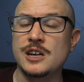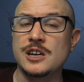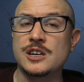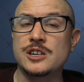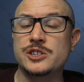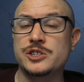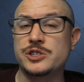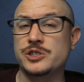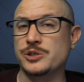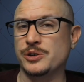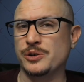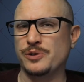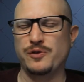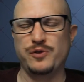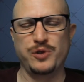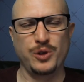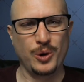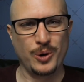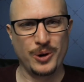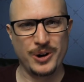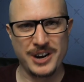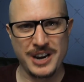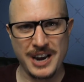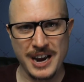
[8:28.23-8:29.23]
Sir
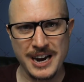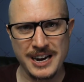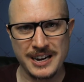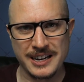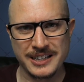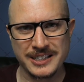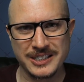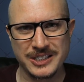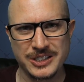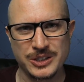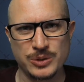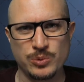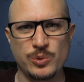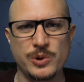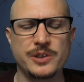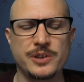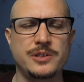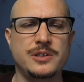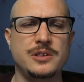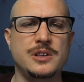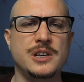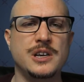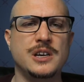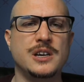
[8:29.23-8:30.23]
Florianus
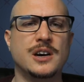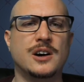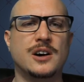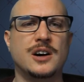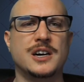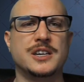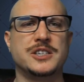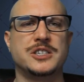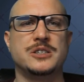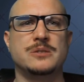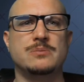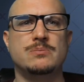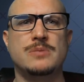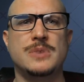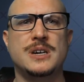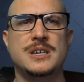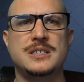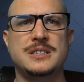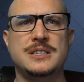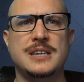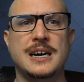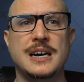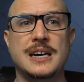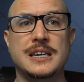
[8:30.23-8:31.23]
with the awesome
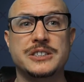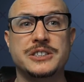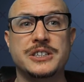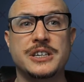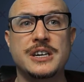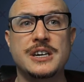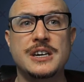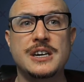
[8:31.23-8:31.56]
mustache,